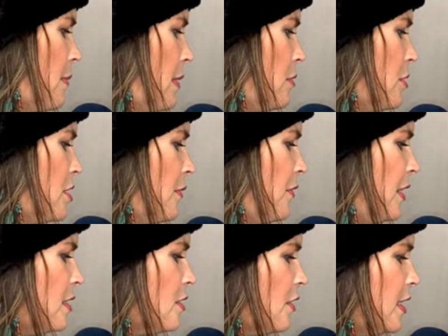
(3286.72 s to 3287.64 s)
membership fee
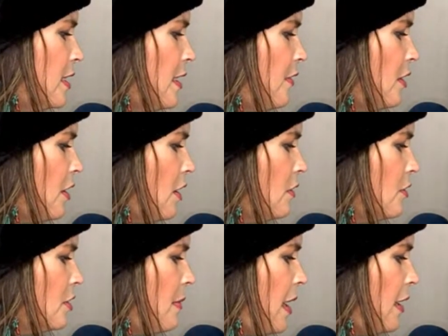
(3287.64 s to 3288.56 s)
is thirty-seven dollars
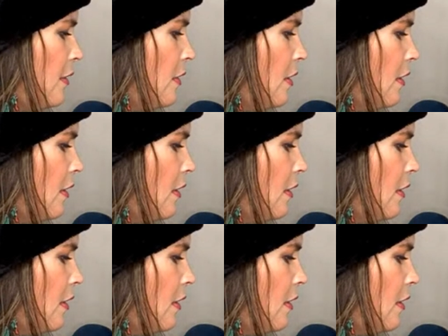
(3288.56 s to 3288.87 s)
a month.